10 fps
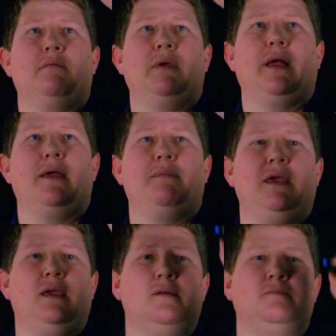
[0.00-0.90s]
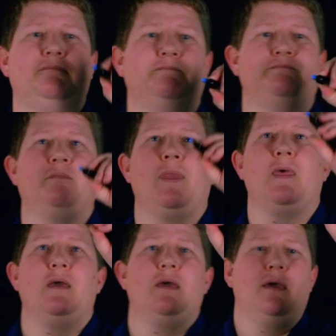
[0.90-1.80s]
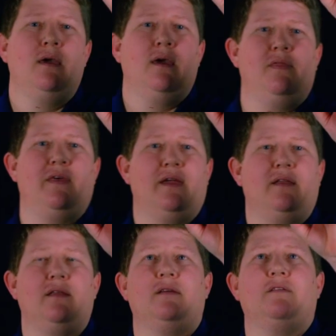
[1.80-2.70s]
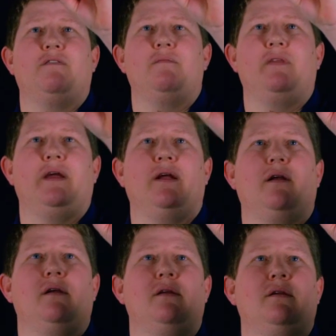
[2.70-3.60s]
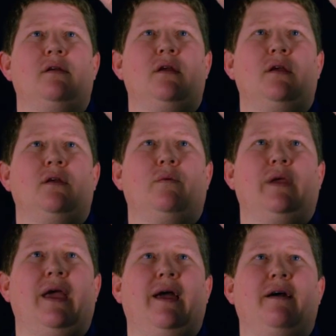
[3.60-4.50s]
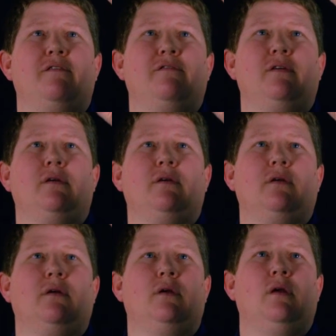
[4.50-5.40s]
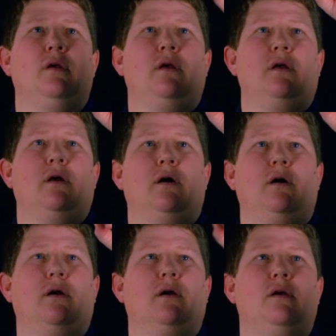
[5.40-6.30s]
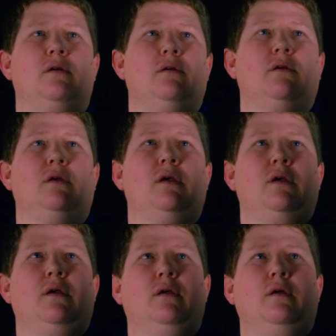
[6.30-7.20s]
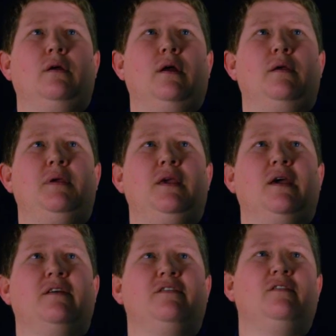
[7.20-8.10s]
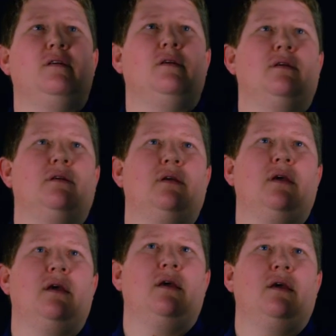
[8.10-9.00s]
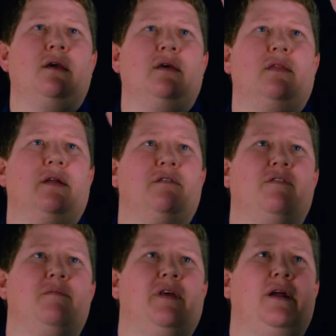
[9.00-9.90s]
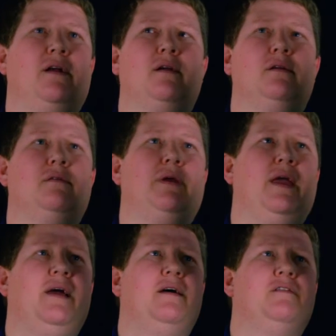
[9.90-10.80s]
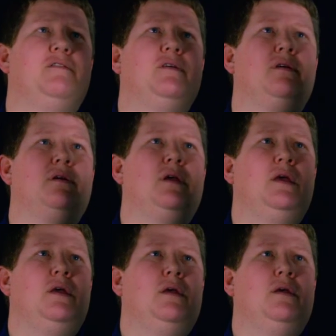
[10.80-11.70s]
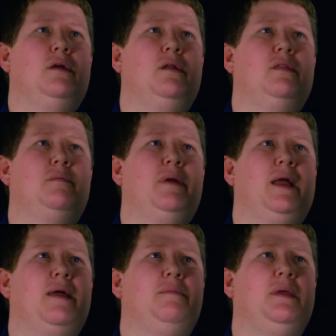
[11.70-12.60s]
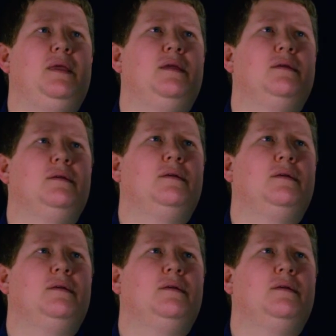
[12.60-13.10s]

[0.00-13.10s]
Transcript: big I P, and then from there we have our I P S, and then from there we have another big I P,